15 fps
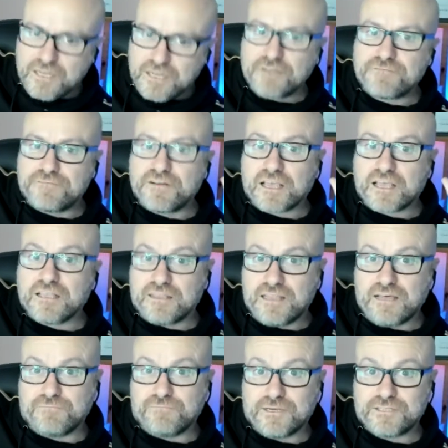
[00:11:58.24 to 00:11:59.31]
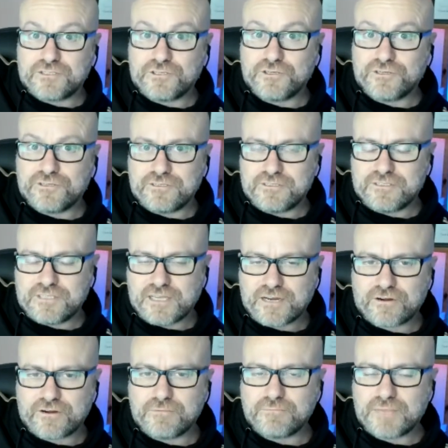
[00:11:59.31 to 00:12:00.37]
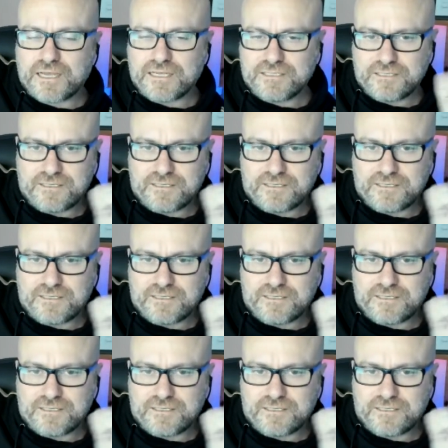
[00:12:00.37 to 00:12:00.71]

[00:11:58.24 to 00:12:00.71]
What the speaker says: I fucking love my students. They are amazing.